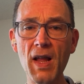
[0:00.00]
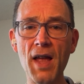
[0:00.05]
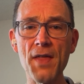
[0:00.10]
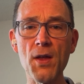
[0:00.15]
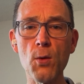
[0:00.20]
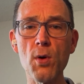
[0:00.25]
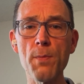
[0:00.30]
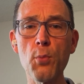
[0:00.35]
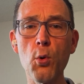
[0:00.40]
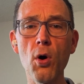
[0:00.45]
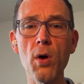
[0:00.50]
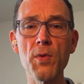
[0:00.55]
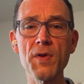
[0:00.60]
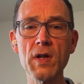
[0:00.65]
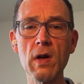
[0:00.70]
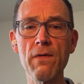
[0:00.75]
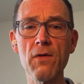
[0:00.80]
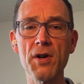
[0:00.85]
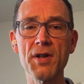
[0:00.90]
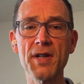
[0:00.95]
And the report
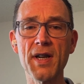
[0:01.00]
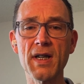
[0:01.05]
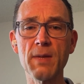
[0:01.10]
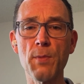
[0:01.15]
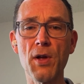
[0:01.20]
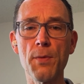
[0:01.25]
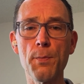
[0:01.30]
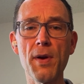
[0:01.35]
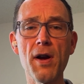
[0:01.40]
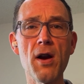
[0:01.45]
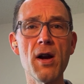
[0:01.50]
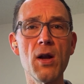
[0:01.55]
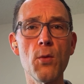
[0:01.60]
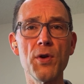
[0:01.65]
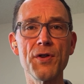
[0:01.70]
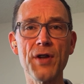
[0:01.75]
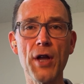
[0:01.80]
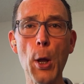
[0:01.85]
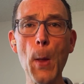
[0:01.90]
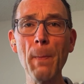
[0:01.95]
was over a 6-month period. It
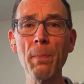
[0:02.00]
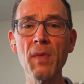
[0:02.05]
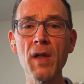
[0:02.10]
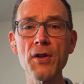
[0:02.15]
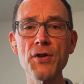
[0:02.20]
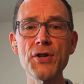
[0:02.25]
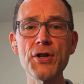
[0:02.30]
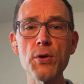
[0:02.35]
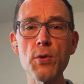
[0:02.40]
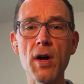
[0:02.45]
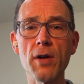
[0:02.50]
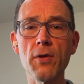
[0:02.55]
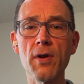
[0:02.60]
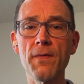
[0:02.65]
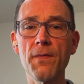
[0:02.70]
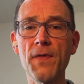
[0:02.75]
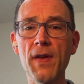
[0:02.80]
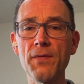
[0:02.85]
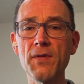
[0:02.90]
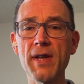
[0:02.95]
was a
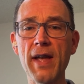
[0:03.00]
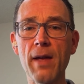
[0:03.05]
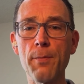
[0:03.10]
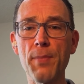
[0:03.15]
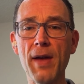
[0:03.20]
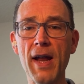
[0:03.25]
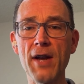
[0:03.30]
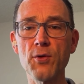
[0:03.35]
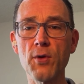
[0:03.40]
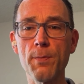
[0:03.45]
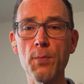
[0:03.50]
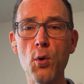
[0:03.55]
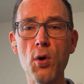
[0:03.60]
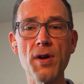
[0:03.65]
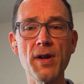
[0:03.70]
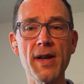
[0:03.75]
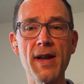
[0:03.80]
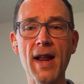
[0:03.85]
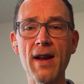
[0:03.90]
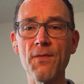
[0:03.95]
258-page
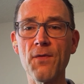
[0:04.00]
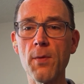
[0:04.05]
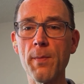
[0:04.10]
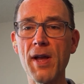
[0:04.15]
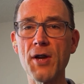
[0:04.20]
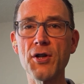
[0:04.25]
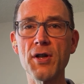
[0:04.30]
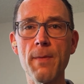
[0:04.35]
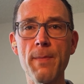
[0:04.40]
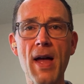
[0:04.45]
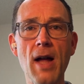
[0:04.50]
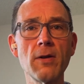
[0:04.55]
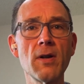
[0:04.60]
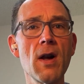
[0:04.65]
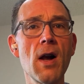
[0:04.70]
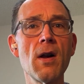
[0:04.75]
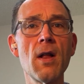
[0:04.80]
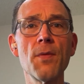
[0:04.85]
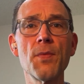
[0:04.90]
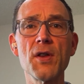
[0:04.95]
report. It had information about
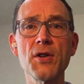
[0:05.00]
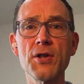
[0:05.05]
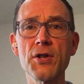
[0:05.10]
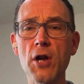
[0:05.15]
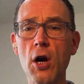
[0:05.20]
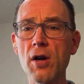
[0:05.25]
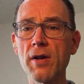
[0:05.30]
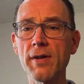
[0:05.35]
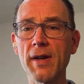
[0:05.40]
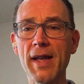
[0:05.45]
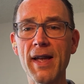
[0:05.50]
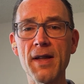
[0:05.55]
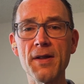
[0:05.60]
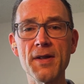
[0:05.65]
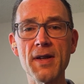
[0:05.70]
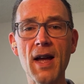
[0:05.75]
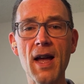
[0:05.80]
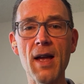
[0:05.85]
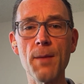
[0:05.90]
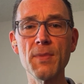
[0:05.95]
the start and
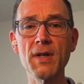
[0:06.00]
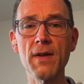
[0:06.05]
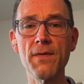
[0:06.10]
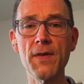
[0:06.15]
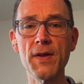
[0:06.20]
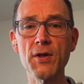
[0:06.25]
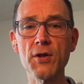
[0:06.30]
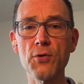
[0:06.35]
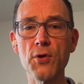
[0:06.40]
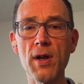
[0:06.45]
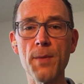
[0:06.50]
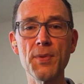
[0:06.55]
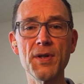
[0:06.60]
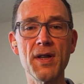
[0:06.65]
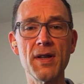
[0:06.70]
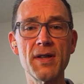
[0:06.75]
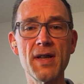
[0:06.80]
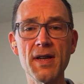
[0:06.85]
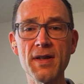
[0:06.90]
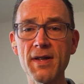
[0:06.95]
end times of his trips,
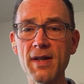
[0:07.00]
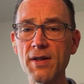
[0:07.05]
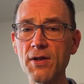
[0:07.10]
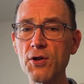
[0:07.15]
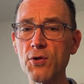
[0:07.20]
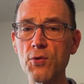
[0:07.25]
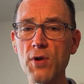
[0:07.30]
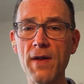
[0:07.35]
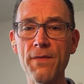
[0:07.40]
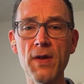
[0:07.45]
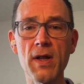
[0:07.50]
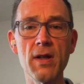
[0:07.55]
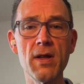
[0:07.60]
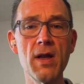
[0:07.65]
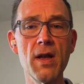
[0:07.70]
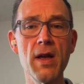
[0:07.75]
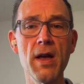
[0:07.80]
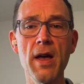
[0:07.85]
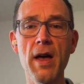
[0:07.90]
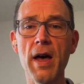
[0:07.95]
the distance driven,
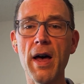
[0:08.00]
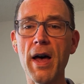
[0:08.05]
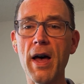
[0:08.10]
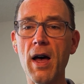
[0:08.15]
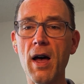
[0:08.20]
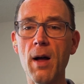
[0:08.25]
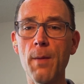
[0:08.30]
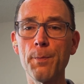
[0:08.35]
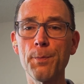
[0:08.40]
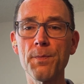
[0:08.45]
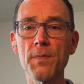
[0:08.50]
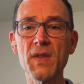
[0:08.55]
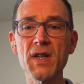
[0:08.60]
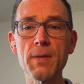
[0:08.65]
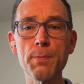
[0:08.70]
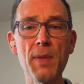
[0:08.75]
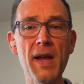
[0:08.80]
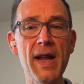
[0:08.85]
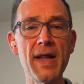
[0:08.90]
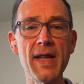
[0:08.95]

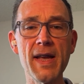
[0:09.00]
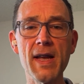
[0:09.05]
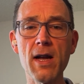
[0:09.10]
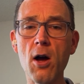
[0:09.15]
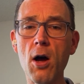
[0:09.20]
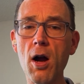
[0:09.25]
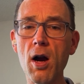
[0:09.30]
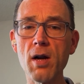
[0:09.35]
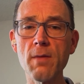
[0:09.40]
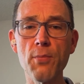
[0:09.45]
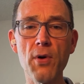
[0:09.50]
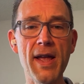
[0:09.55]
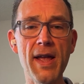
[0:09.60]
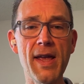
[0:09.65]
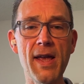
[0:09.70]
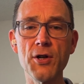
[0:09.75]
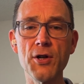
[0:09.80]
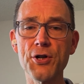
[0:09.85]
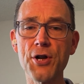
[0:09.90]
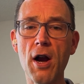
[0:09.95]
speeding, hard
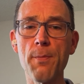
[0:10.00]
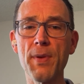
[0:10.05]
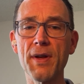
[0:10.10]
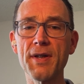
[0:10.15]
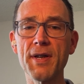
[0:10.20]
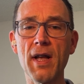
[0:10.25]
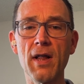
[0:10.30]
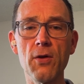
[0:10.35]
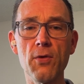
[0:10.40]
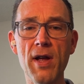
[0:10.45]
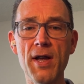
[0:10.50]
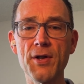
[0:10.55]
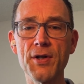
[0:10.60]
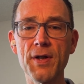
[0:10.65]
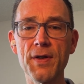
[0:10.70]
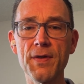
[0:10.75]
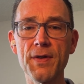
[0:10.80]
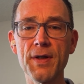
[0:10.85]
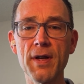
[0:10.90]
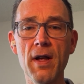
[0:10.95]
braking, sharp
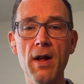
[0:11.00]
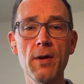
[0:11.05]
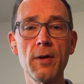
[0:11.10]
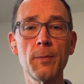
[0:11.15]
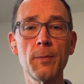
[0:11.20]
accelerations.